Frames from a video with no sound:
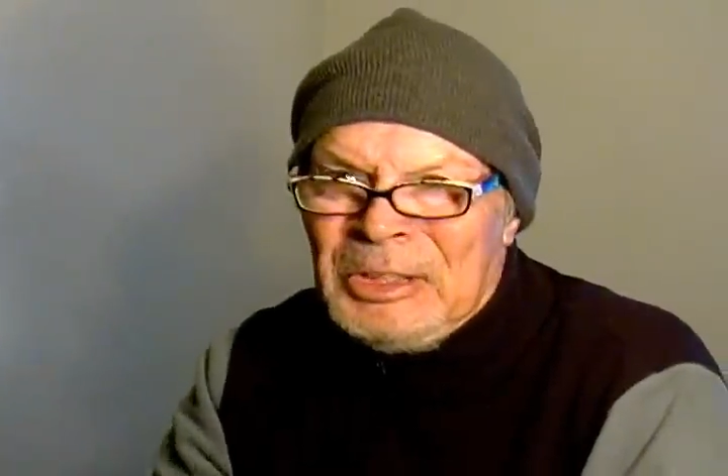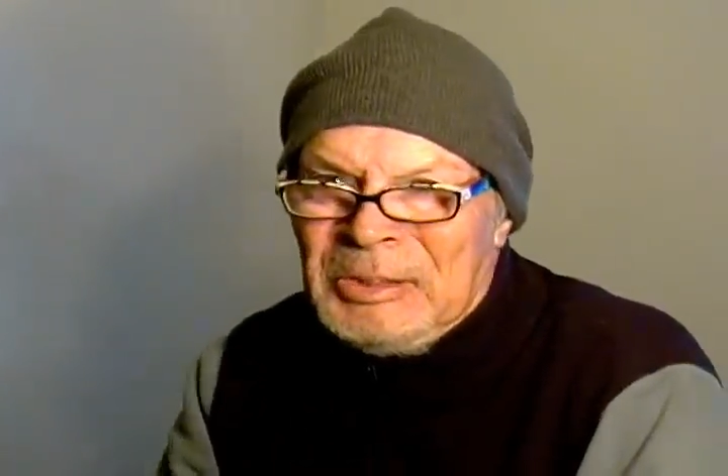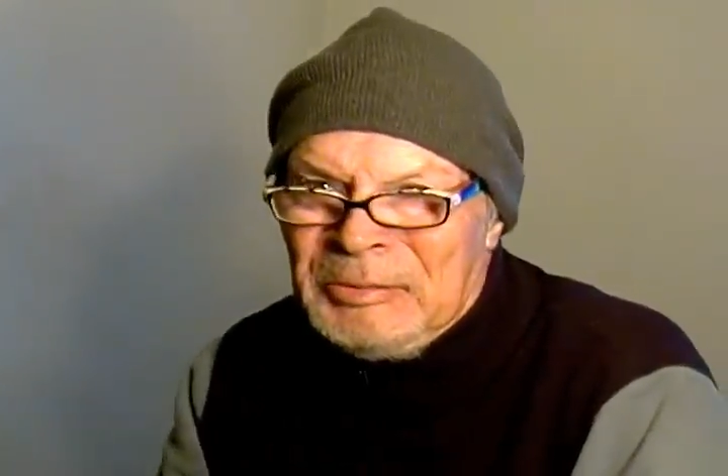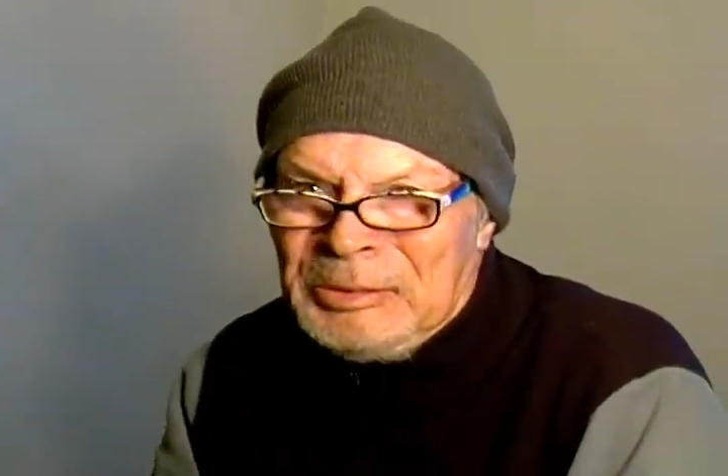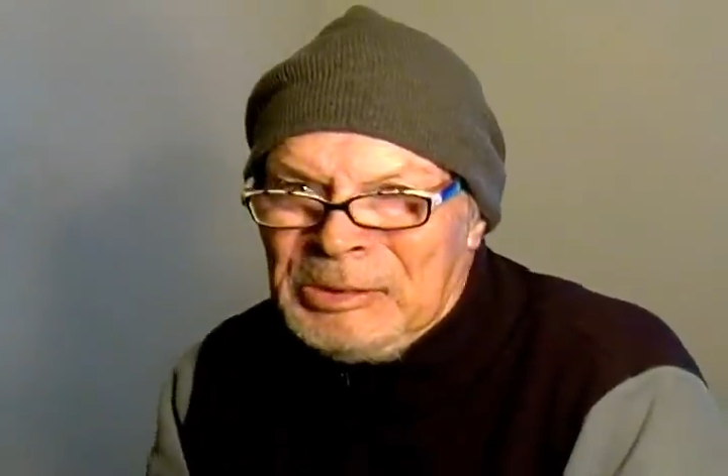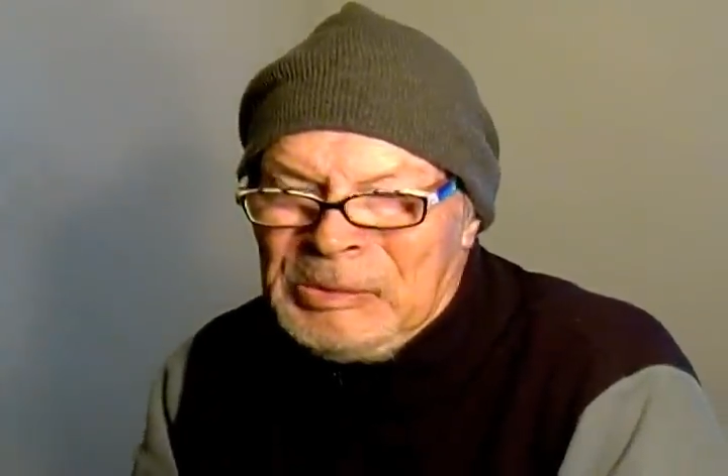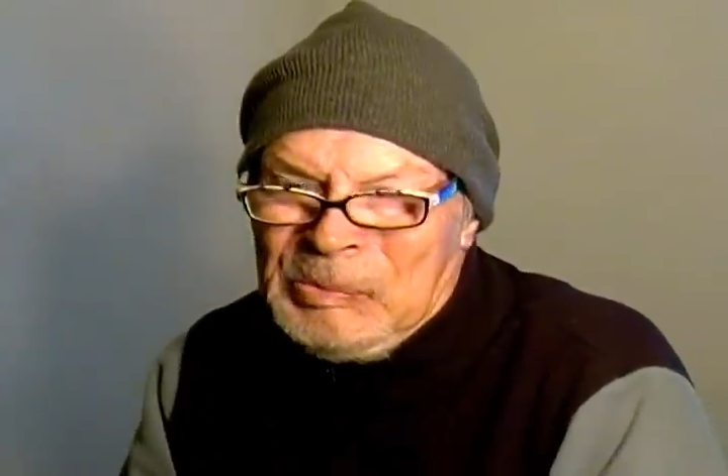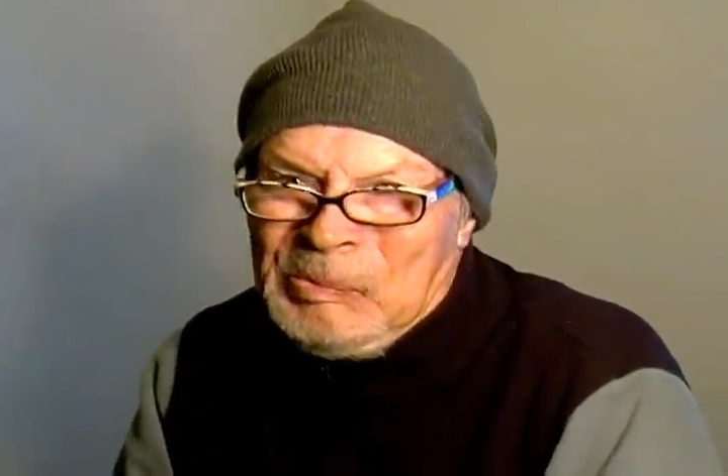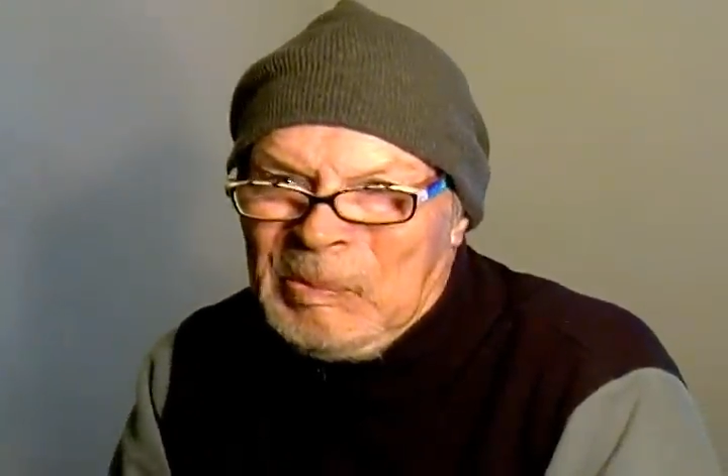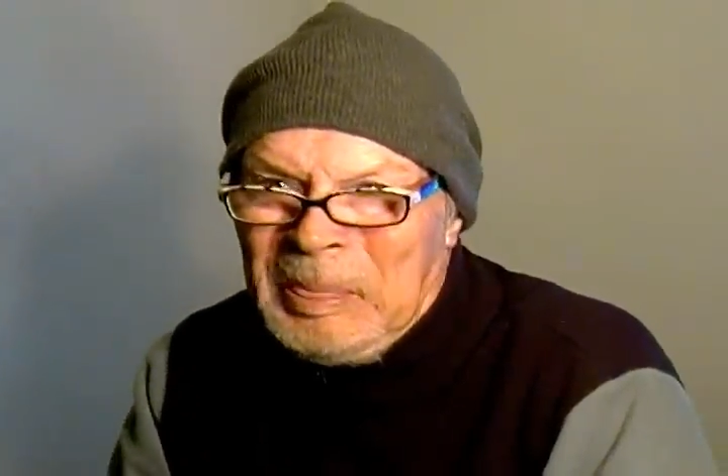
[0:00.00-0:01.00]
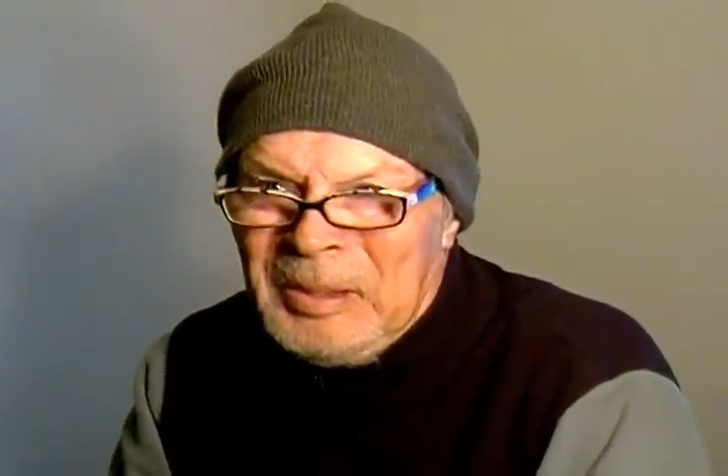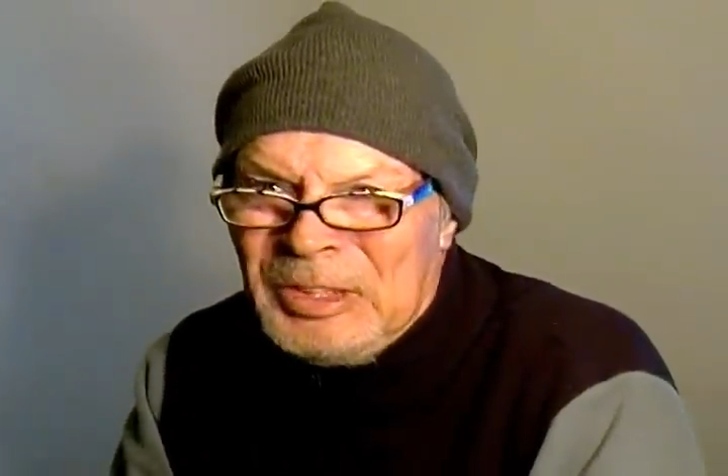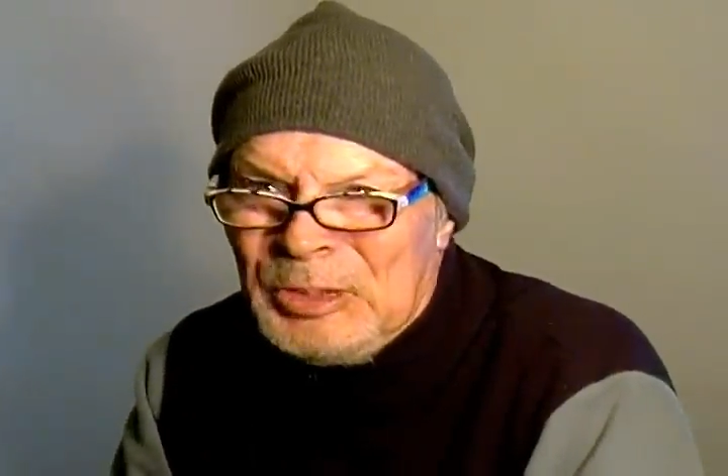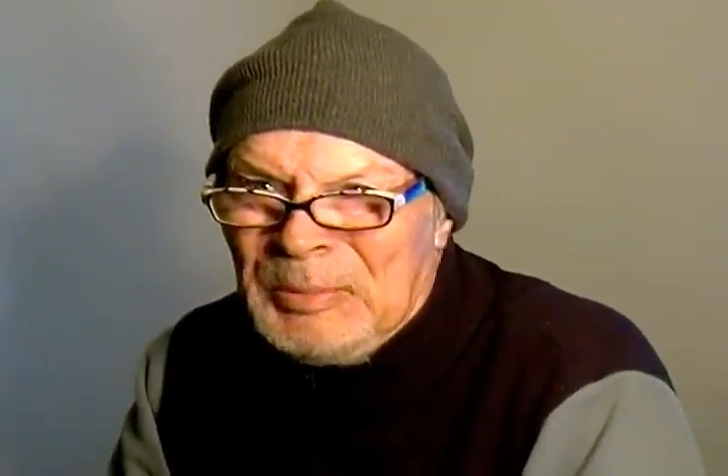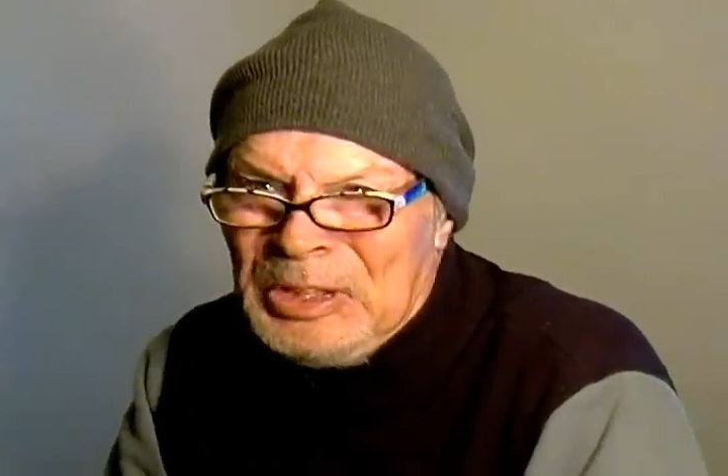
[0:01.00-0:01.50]
all of you.
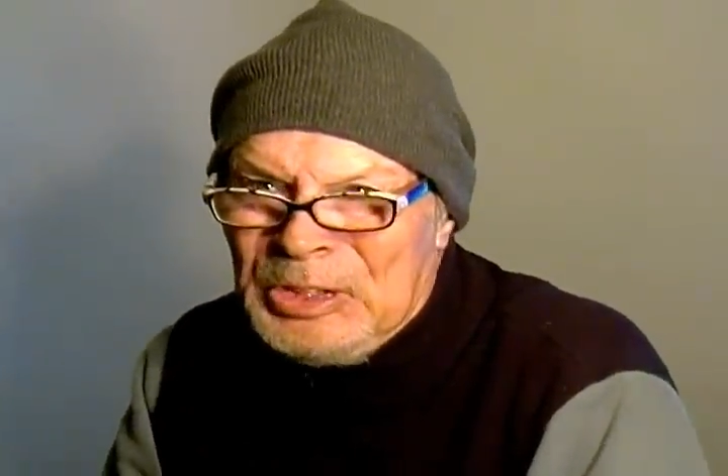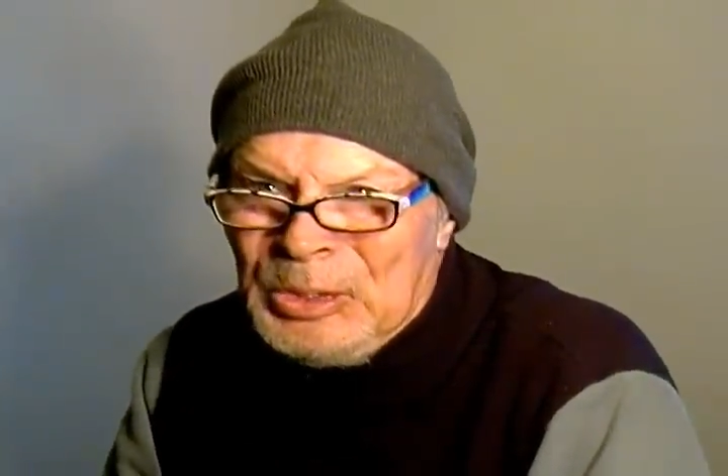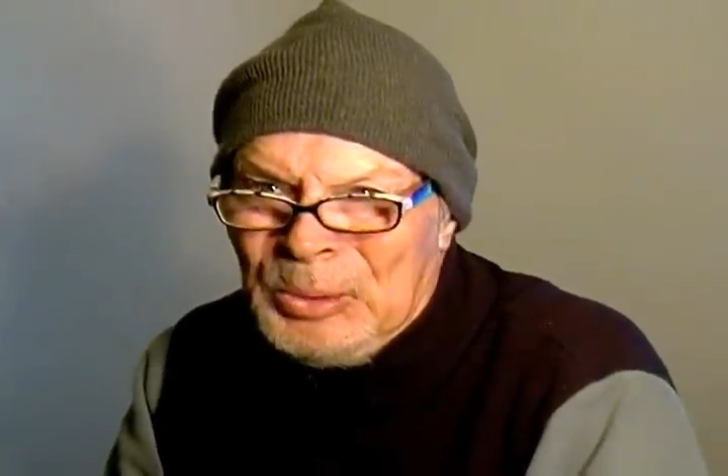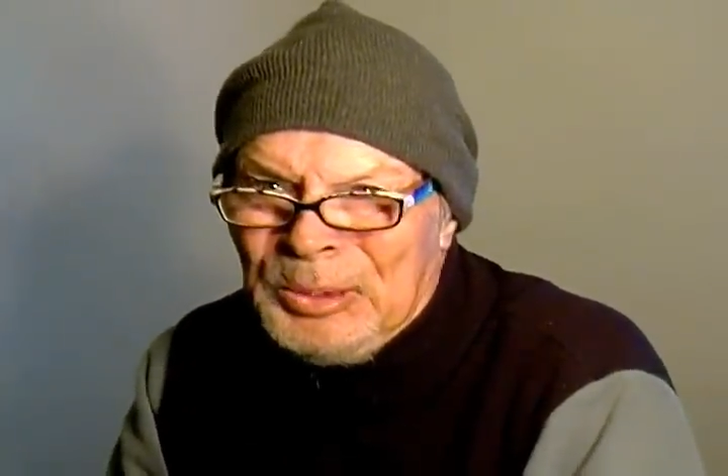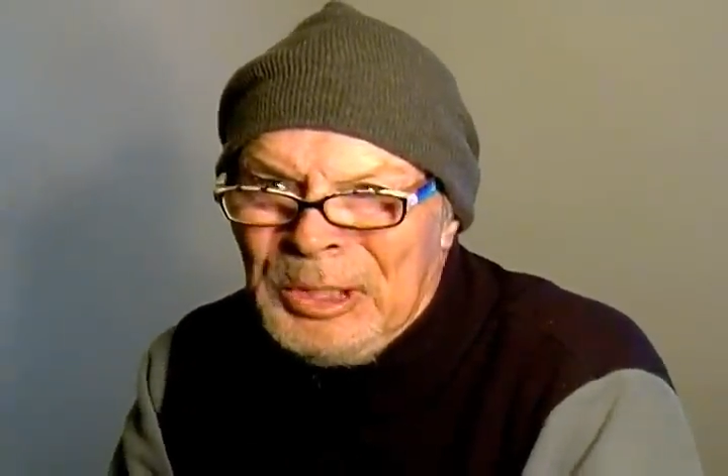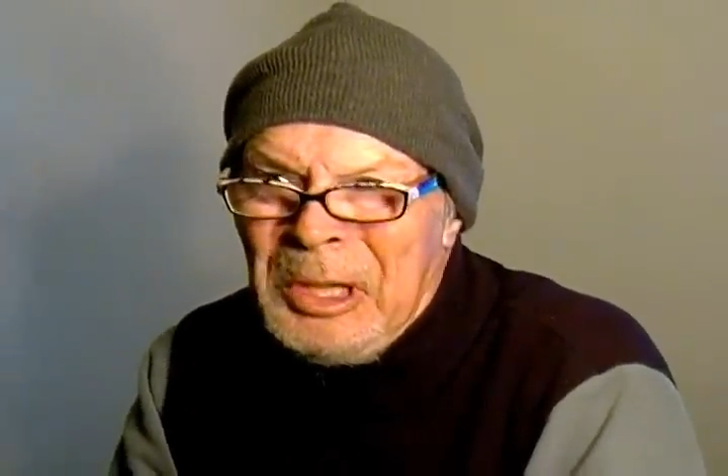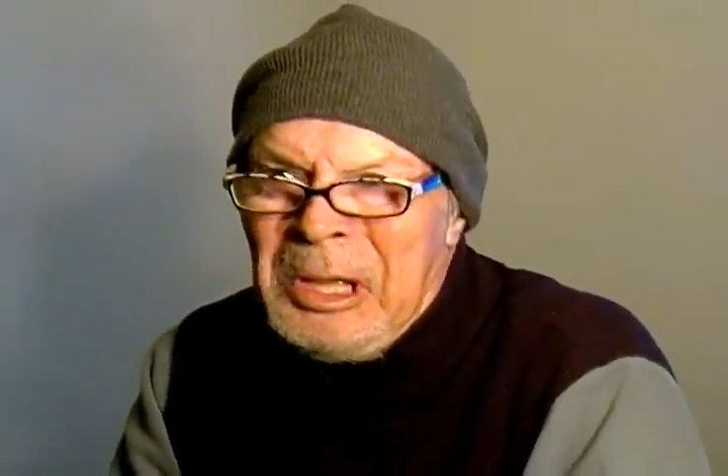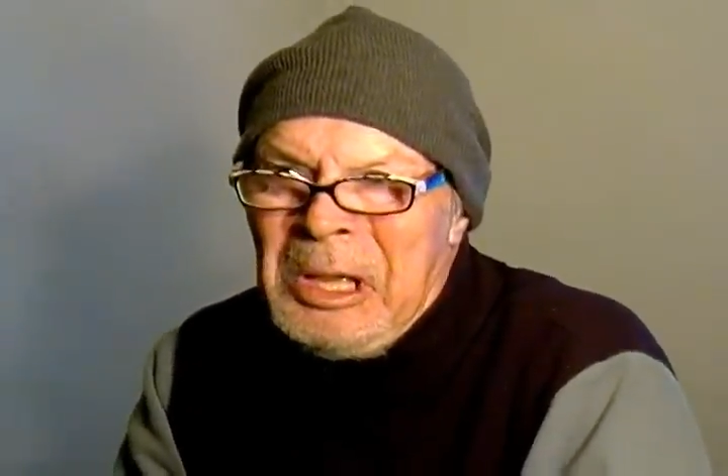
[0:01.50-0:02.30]
Here's my tune.